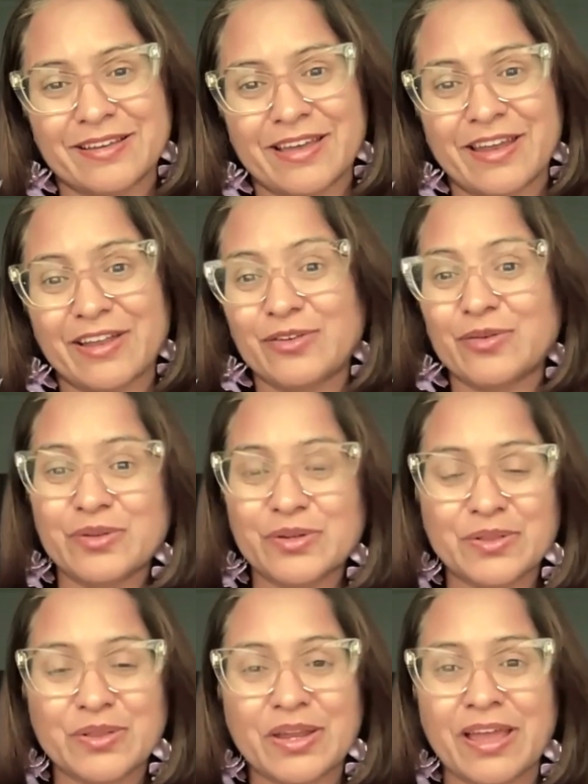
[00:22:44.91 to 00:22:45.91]
And I told
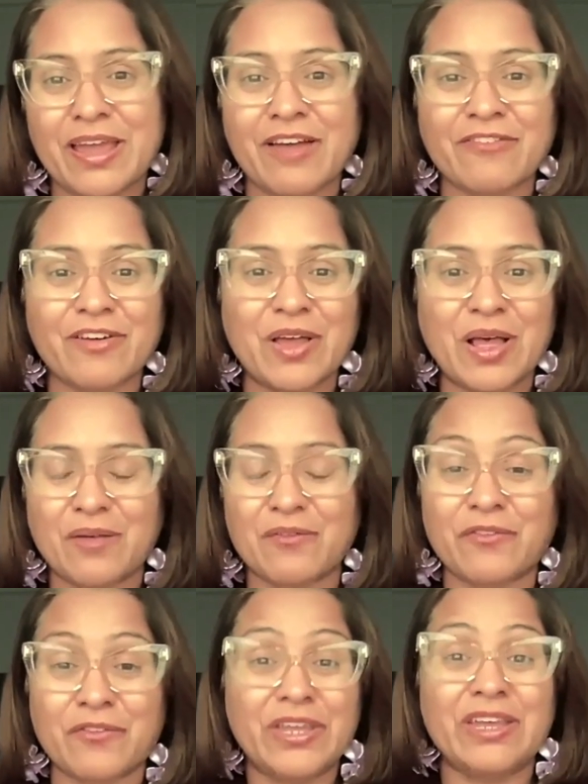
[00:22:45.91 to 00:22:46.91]
her that
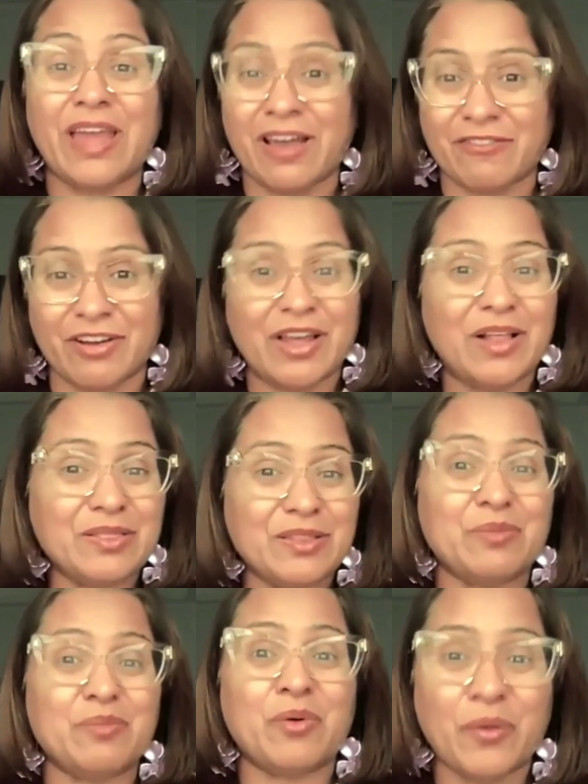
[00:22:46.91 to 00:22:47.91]
we have a
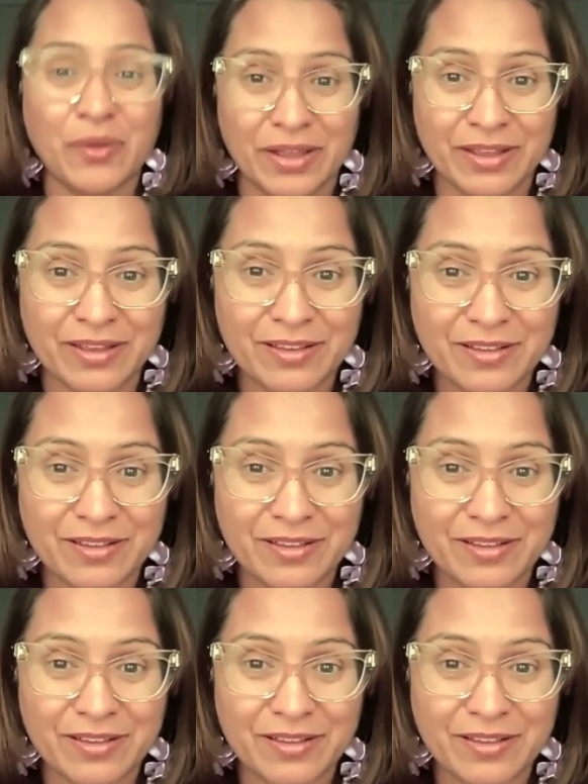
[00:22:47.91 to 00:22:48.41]
healthy boy